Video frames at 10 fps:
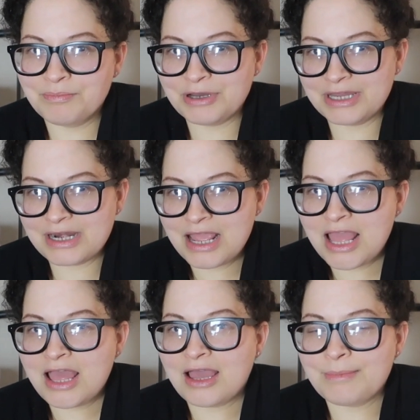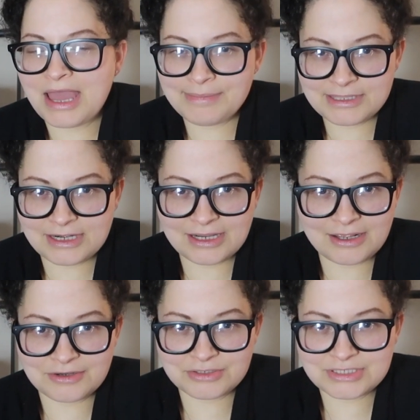But I'm happy that I
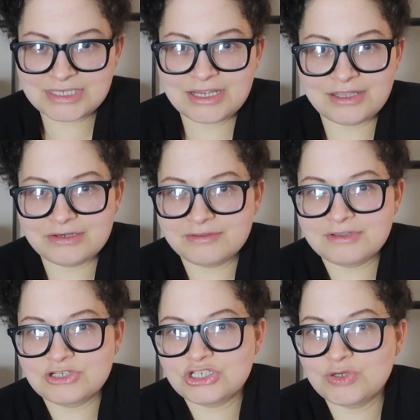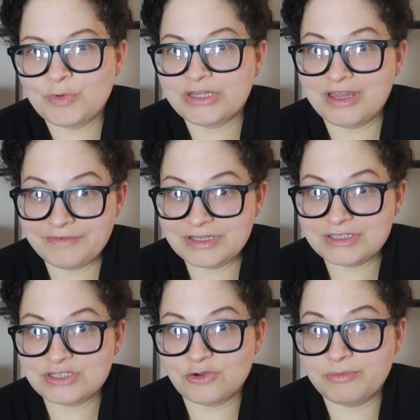got it on sale, and I think she will love
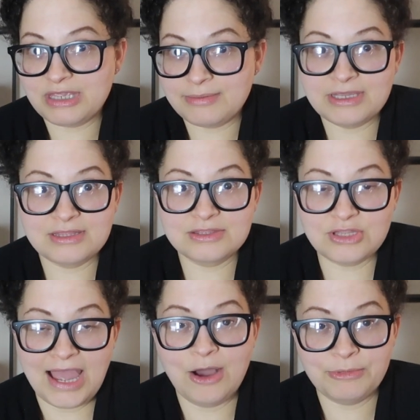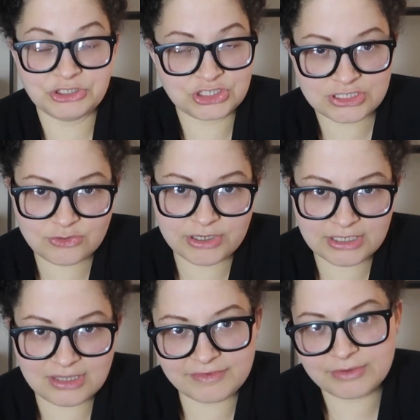it. So maybe how much she's going
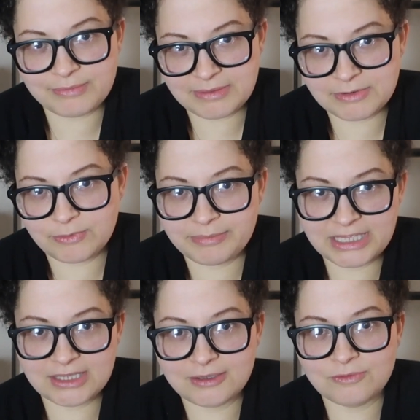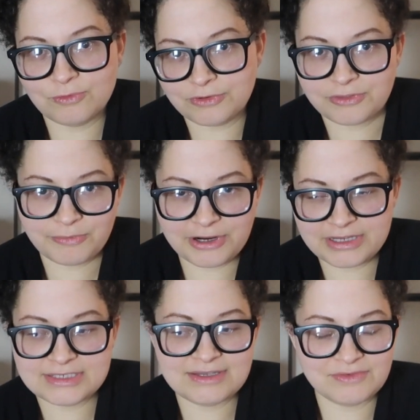to love it maybe will make it worth the
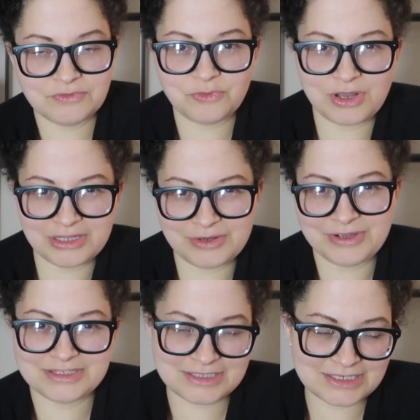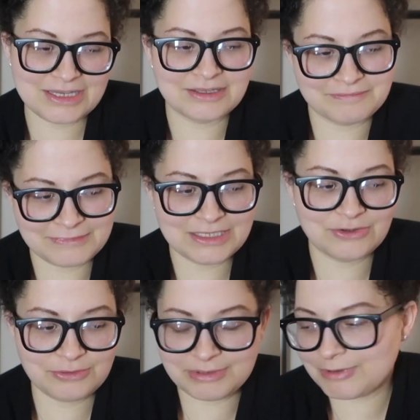price, even if quality-wise it's like, it
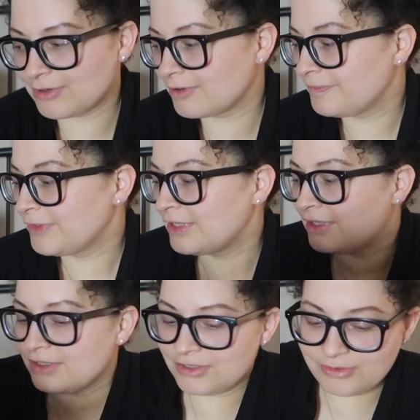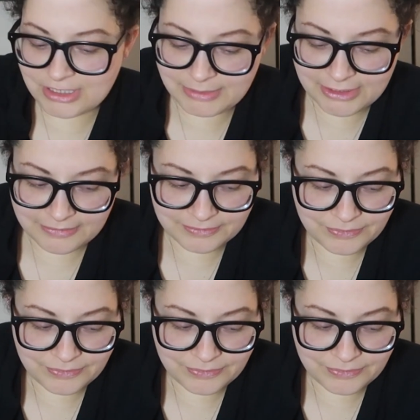could be better. You know what I mean?